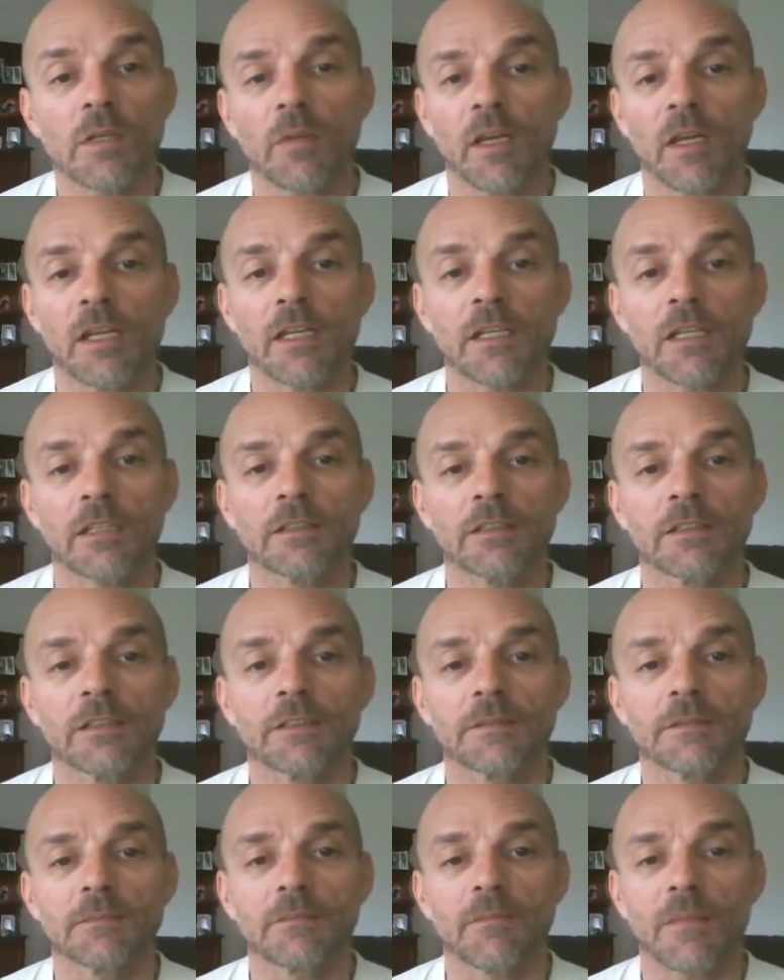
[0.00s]
playing.
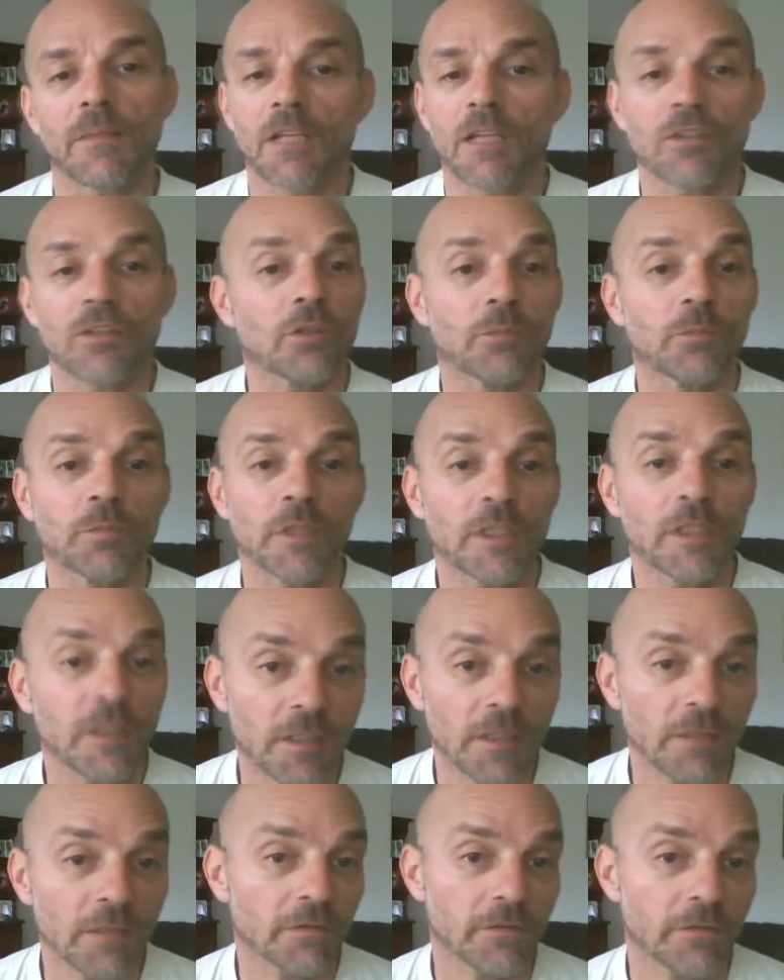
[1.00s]
It's a completely
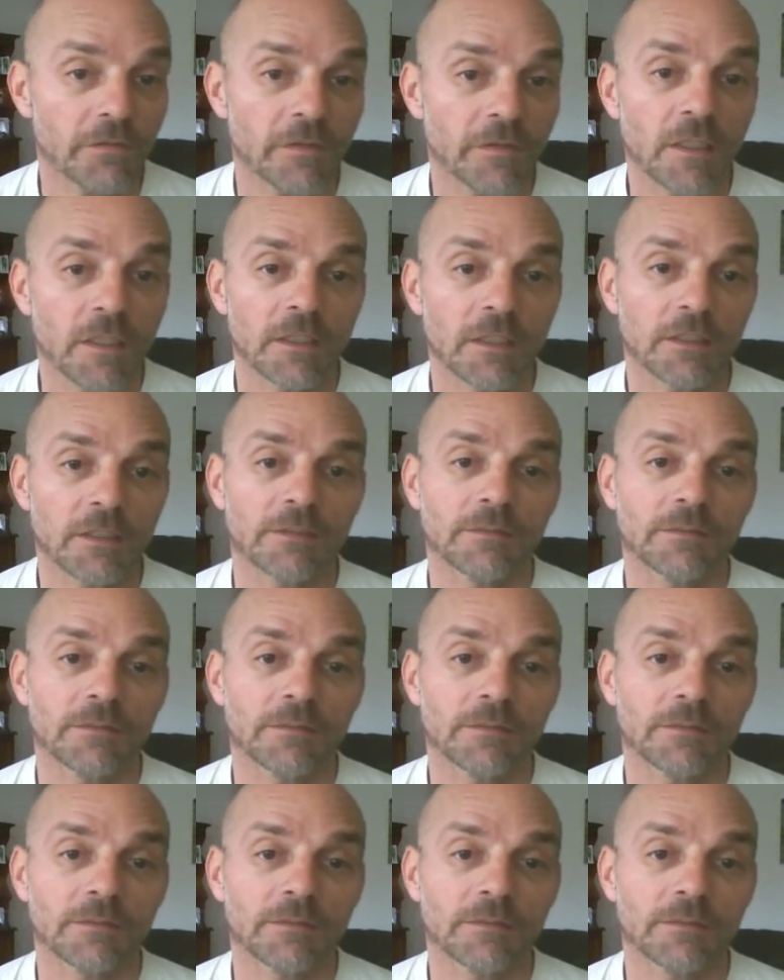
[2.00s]
different feeling.